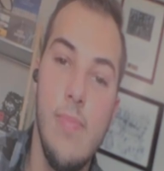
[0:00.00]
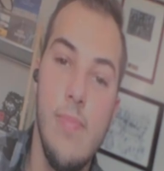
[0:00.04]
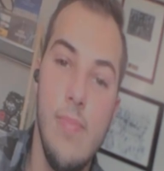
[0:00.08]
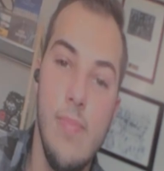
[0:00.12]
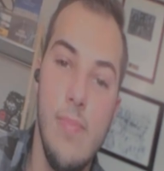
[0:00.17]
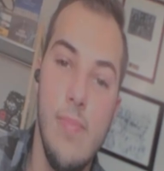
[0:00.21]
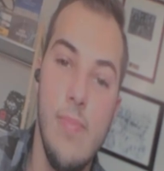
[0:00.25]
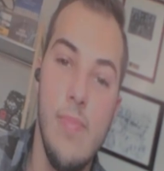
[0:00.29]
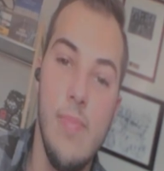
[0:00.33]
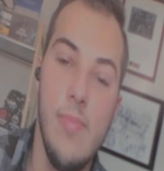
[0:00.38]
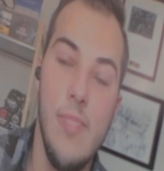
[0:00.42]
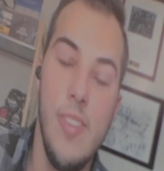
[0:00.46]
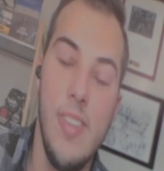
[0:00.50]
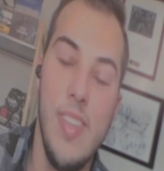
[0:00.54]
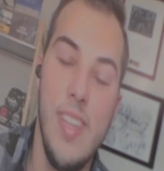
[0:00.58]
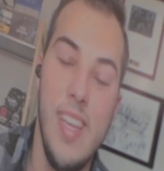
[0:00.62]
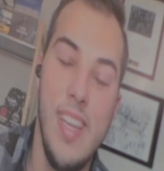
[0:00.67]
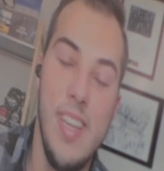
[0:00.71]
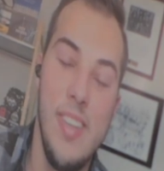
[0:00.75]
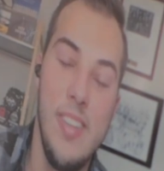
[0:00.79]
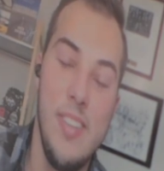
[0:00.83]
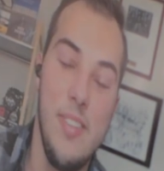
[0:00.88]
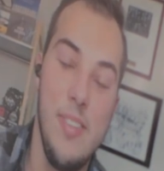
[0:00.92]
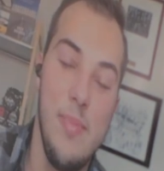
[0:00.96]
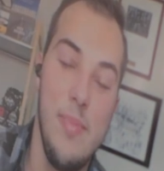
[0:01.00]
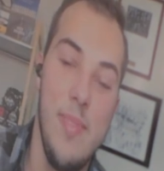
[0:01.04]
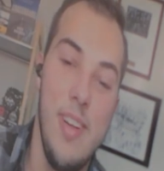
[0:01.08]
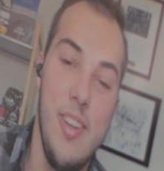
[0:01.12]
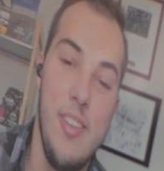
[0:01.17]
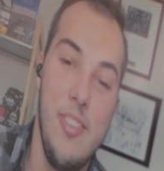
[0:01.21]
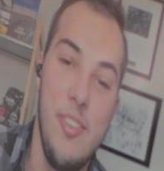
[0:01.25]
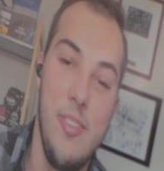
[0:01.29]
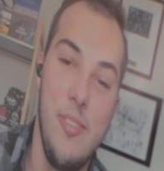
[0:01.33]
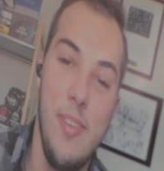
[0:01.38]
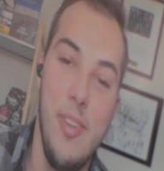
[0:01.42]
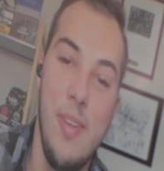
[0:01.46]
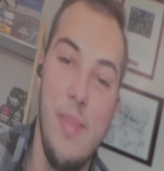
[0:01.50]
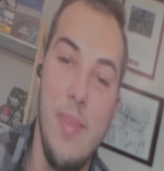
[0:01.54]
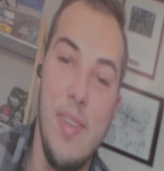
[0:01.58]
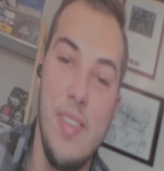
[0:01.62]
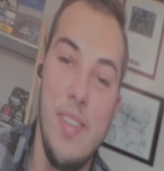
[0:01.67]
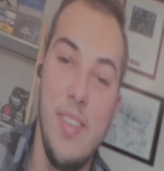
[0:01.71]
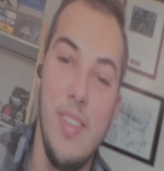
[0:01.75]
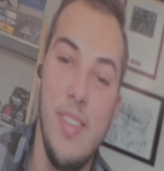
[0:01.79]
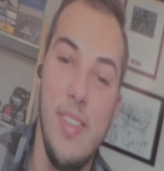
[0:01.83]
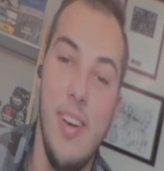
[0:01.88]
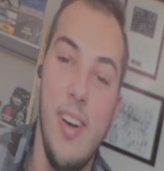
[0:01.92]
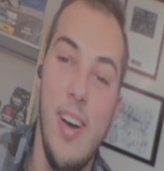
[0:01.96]
Mm-hmm. Well, thank you so much. It really
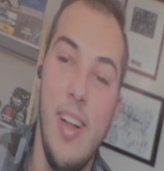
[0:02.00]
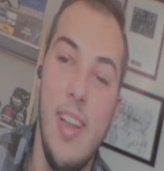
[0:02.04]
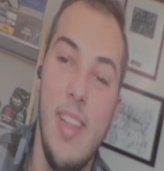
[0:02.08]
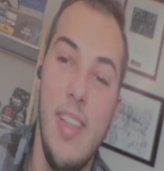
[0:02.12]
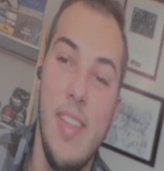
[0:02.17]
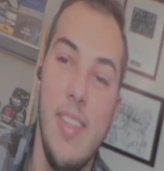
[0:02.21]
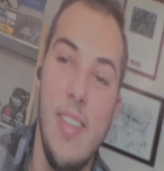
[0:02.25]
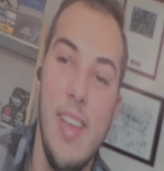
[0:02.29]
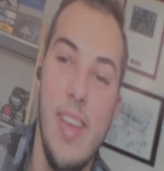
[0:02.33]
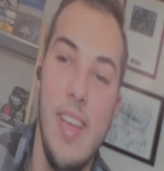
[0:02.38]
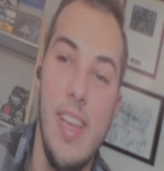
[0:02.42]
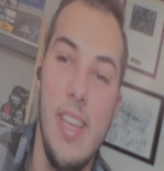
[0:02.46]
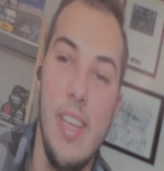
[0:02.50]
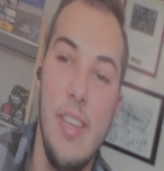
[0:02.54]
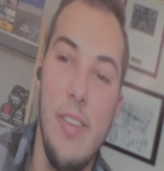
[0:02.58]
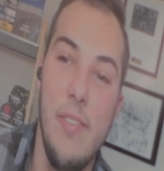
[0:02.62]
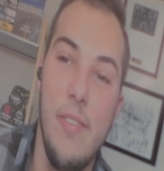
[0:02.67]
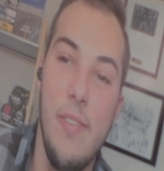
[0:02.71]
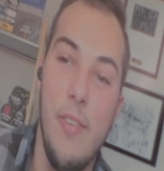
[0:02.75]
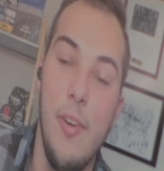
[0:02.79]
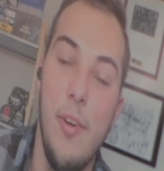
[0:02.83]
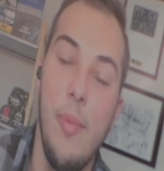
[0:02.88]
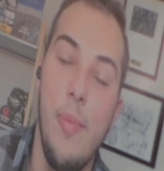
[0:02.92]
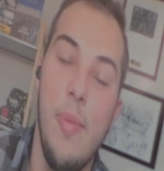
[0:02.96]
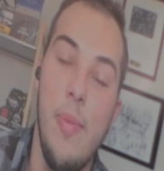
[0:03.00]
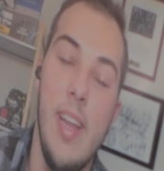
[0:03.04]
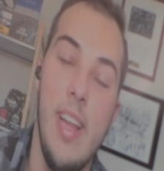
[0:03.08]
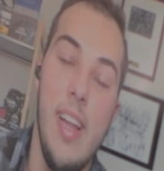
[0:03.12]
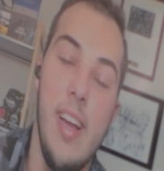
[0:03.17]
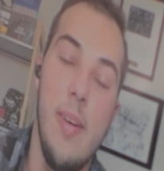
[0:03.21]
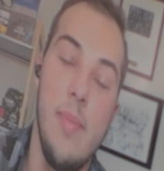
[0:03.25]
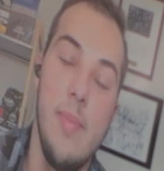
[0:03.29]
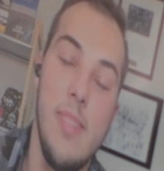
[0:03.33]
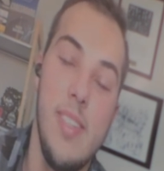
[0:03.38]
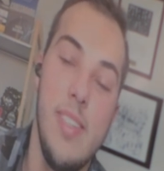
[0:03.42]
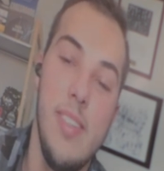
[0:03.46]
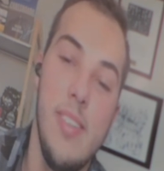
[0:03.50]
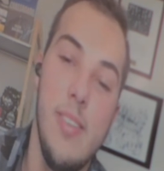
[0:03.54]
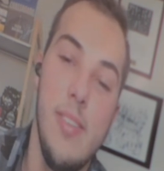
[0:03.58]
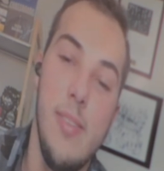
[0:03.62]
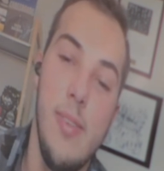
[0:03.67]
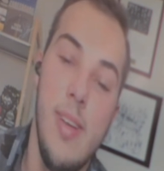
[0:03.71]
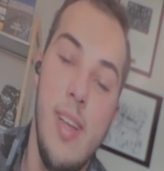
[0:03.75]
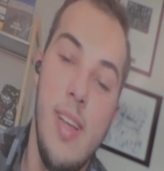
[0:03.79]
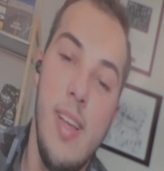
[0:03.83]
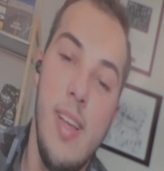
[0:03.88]
means a lot. And thank you for opening up to,